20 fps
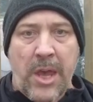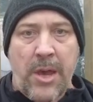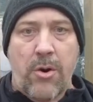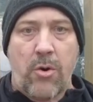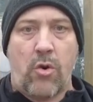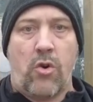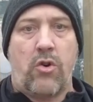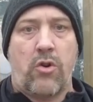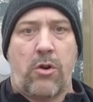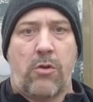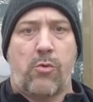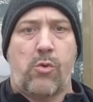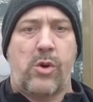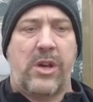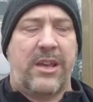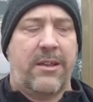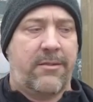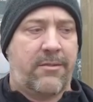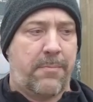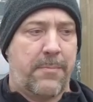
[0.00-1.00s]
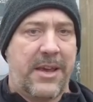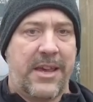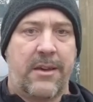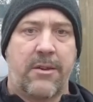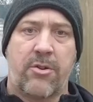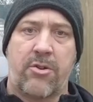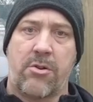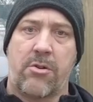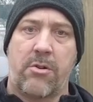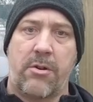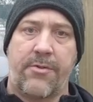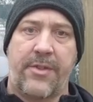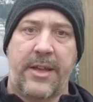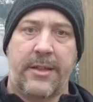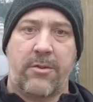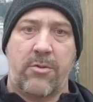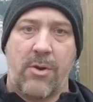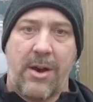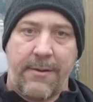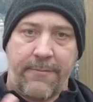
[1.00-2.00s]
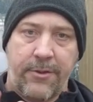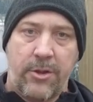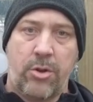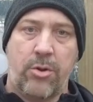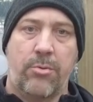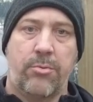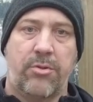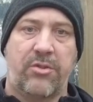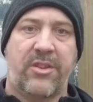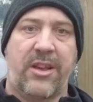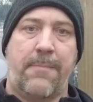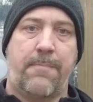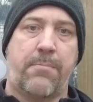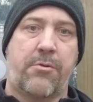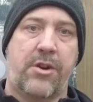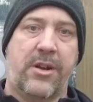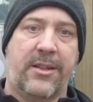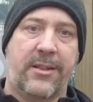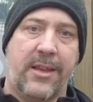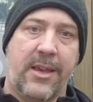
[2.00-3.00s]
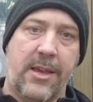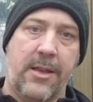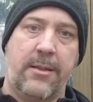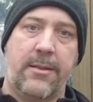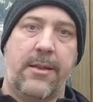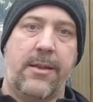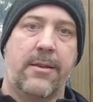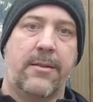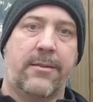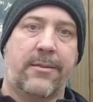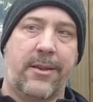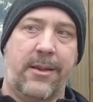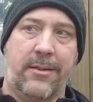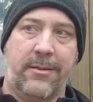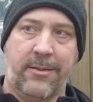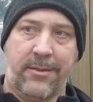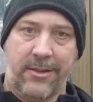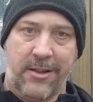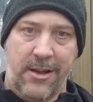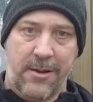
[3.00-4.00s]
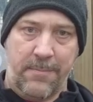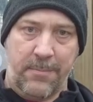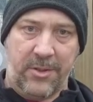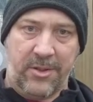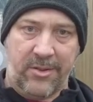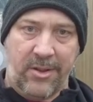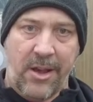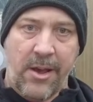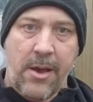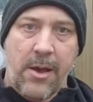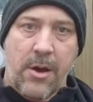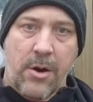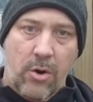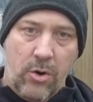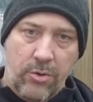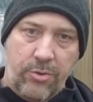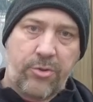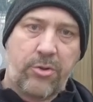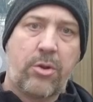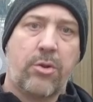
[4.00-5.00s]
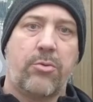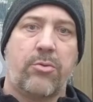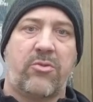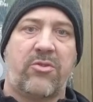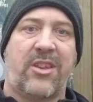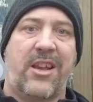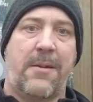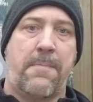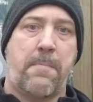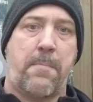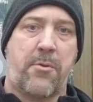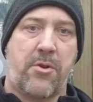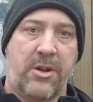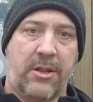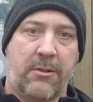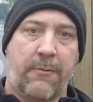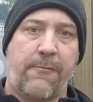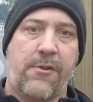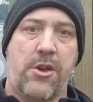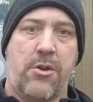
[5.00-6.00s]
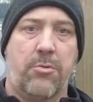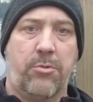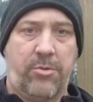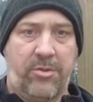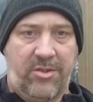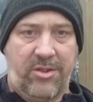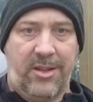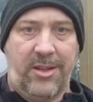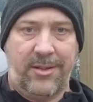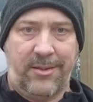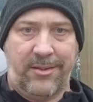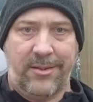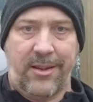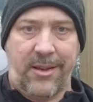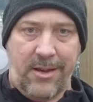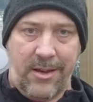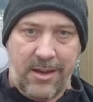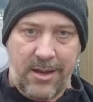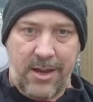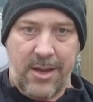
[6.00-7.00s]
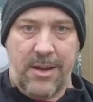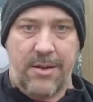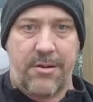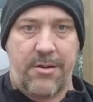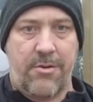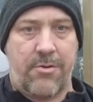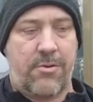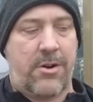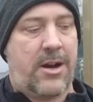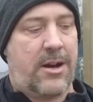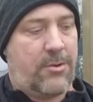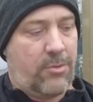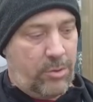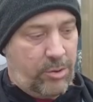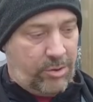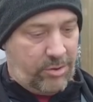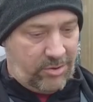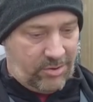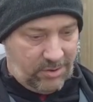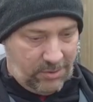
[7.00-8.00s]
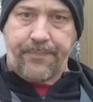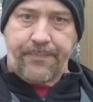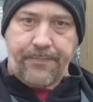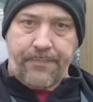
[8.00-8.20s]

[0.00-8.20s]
always make sure that you have 2 separate heating systems on 2 separate fuses in your house.